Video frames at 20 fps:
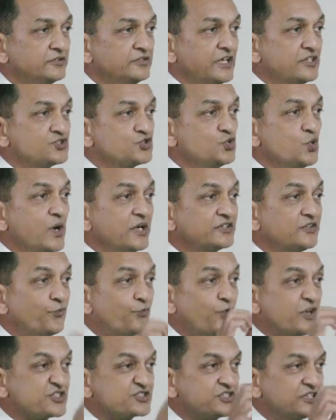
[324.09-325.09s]
that you are
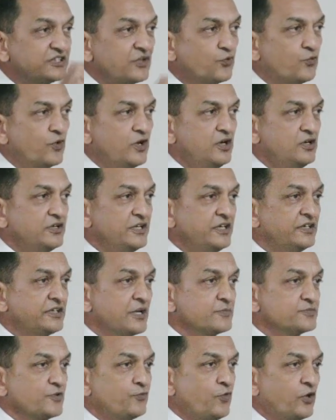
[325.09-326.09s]
the worst in the world in
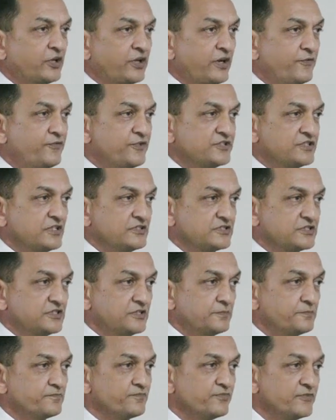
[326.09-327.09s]
terms of water efficiency.